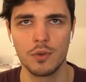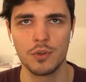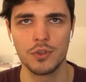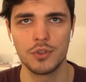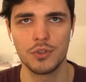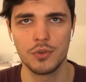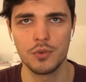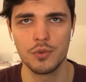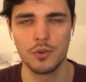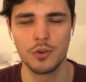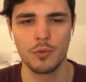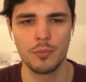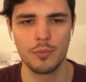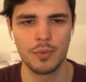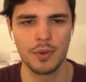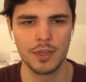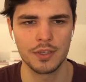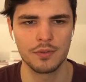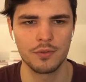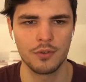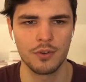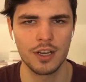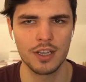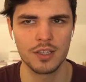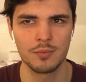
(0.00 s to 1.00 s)
was too
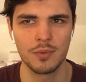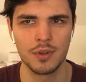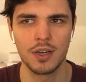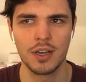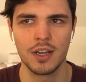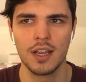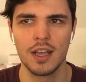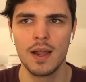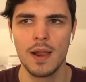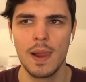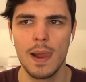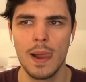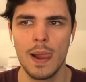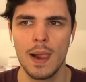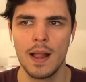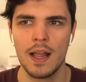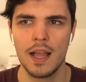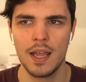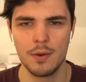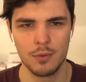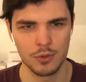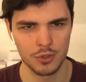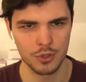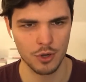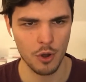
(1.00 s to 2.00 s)
complex for us, but
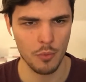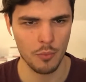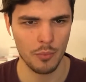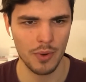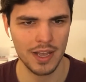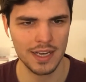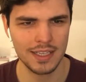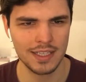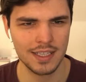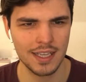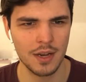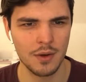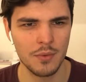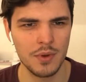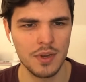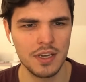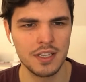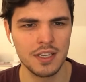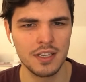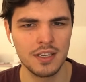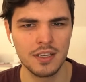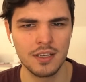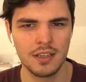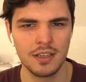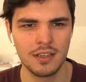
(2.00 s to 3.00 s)
it was complex, and we
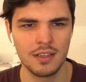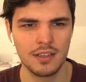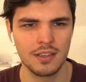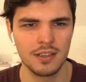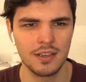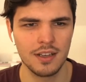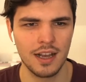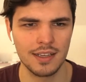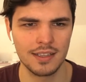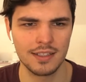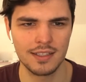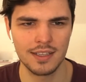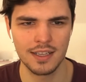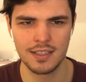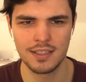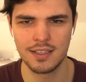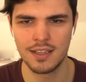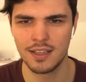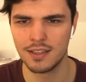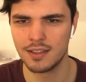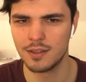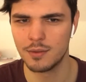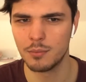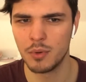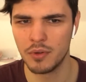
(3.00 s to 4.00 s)
didn't assess
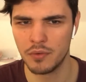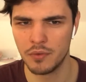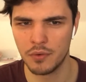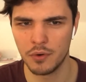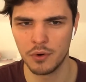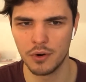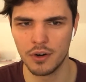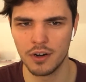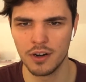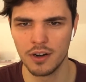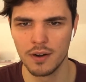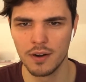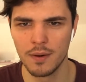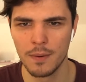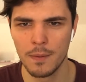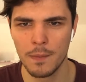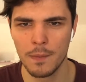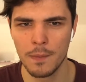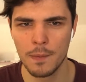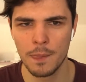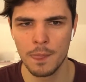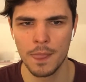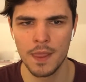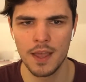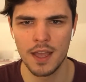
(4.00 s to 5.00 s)
that before.
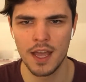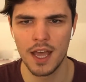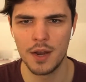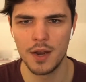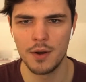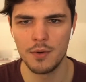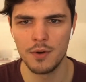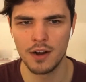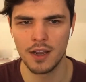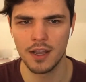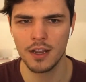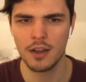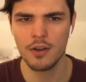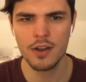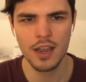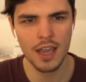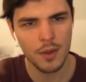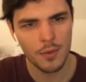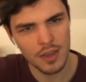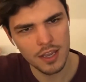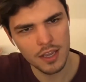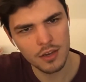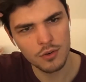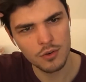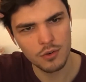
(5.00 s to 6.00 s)
And we were like,
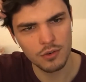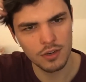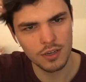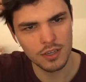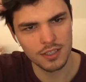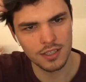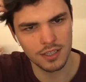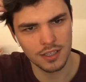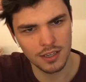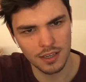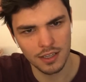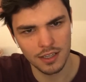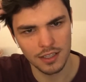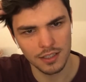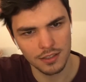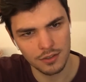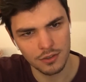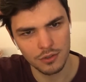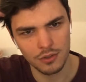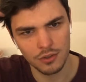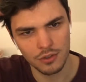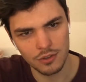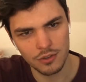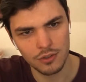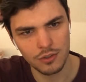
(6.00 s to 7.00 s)
okay, we can do this in like
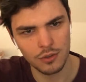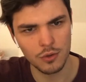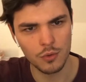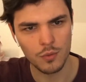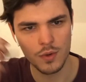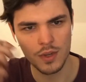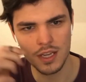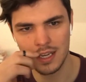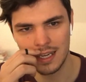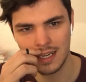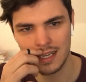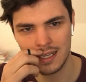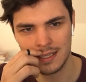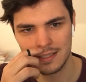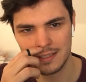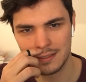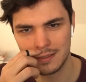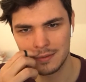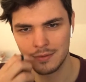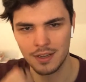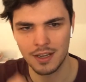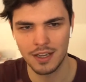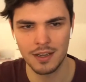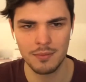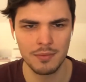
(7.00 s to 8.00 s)
2
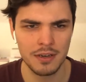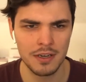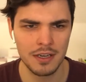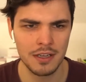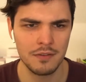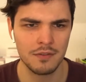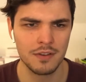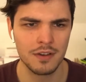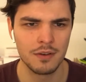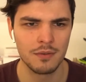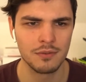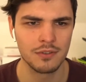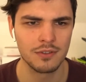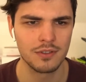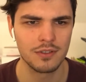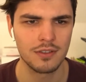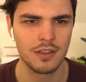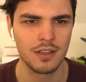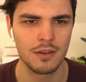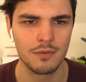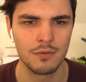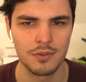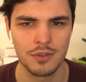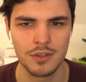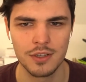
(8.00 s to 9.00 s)
weekends. I believe that was
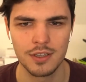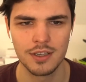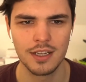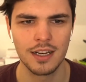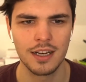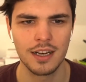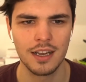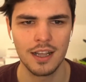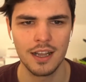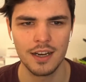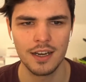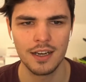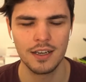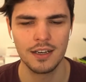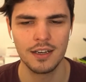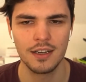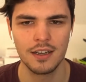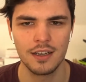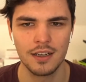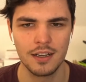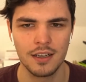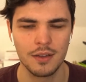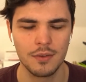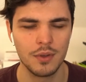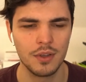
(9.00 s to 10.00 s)
the deadline.
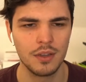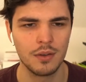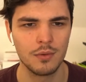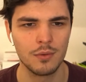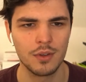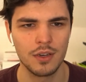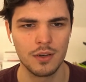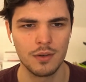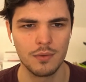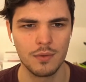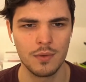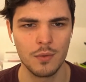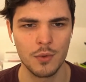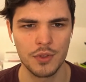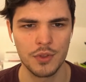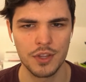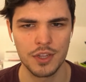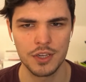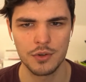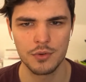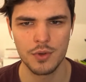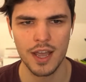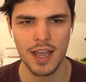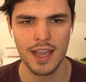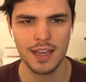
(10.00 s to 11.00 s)
We
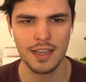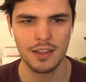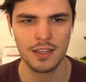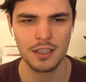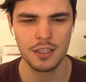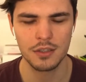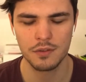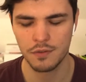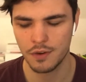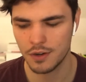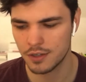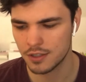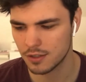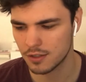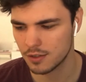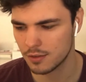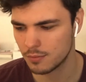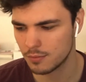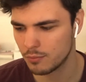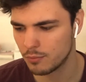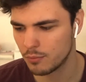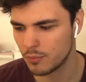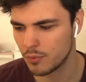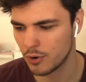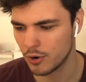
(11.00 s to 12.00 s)
wanted to hack this
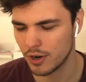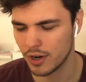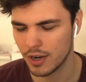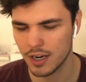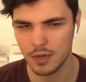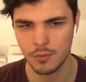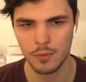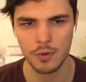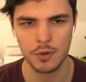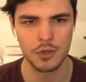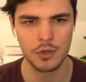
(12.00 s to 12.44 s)
first product,